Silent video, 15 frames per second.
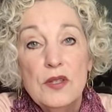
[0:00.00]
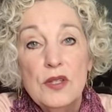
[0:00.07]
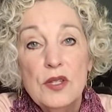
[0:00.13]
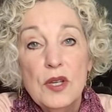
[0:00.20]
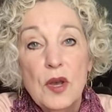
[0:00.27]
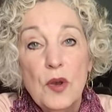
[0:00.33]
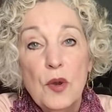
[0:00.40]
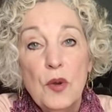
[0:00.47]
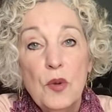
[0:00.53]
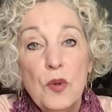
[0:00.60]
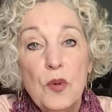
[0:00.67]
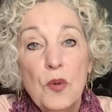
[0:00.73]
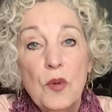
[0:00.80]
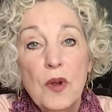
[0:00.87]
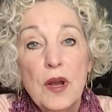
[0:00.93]
So
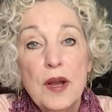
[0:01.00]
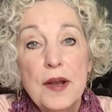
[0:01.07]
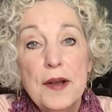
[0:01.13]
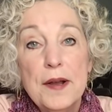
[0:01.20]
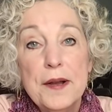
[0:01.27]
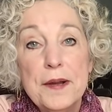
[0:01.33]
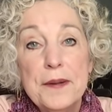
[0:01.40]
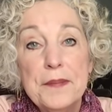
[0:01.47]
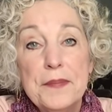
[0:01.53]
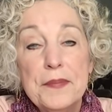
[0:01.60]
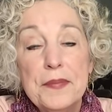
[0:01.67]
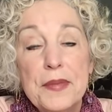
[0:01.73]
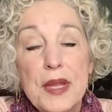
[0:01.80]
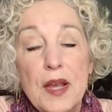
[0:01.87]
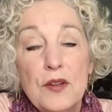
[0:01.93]
um,
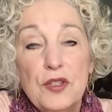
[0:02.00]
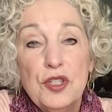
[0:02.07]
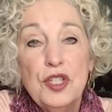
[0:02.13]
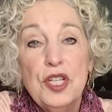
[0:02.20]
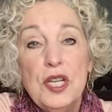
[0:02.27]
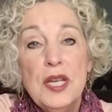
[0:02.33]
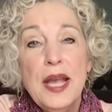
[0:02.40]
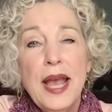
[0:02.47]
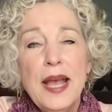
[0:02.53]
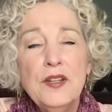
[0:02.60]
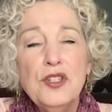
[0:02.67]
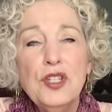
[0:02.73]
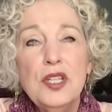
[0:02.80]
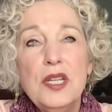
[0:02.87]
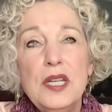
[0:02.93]
now she
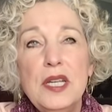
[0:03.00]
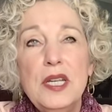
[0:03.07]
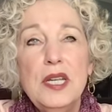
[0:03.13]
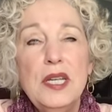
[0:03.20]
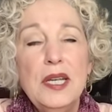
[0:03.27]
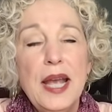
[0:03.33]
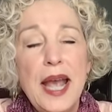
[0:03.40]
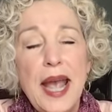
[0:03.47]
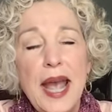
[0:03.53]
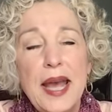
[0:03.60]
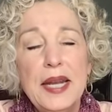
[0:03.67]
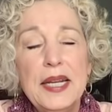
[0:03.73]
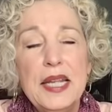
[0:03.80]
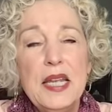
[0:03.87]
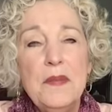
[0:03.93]
actually
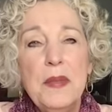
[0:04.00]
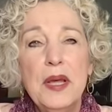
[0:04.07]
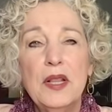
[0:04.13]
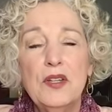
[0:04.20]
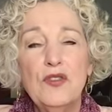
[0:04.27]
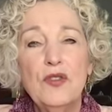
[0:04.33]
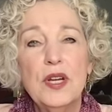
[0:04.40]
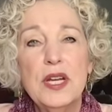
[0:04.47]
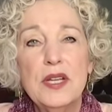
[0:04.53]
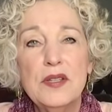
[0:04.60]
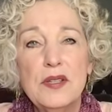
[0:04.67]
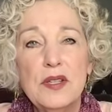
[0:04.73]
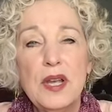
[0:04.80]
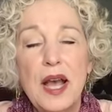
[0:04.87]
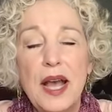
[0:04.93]
had an email
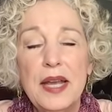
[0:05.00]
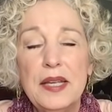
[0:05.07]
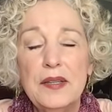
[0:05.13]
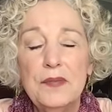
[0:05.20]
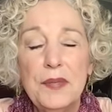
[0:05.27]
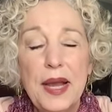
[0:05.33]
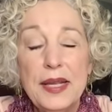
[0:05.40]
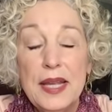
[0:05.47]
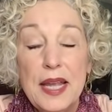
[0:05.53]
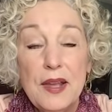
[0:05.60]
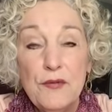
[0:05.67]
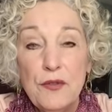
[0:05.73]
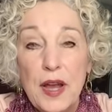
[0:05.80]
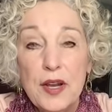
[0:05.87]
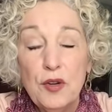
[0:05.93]
address. I, I
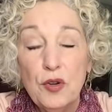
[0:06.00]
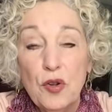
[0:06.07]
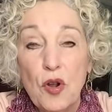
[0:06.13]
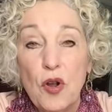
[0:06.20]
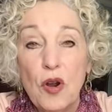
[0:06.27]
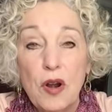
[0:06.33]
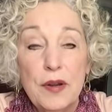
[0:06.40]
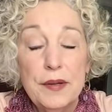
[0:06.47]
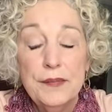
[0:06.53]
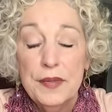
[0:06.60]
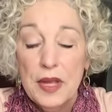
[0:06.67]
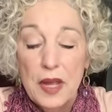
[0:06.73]
can't find her card.